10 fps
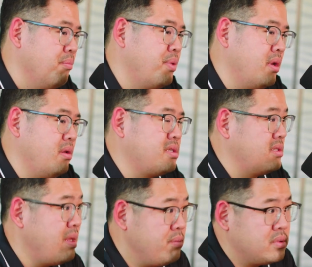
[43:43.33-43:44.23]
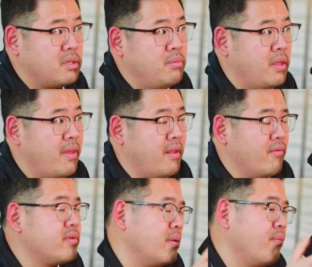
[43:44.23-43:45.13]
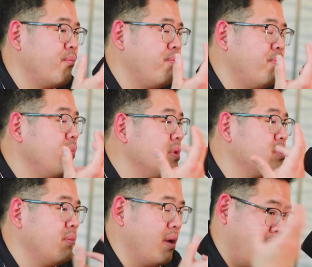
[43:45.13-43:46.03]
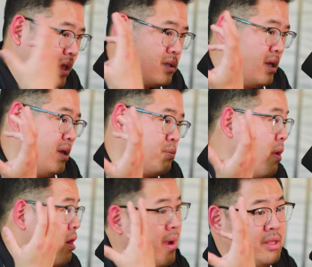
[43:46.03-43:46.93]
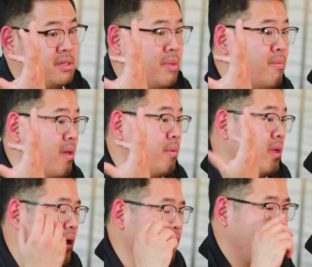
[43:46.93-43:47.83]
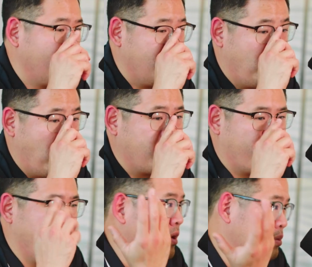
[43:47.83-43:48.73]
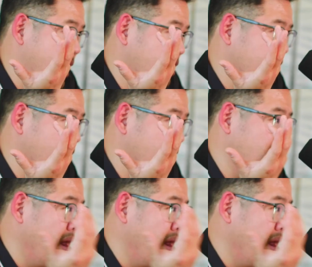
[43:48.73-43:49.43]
But it seems to me that some I guess smarter minds than me maybe have a different perspective on it.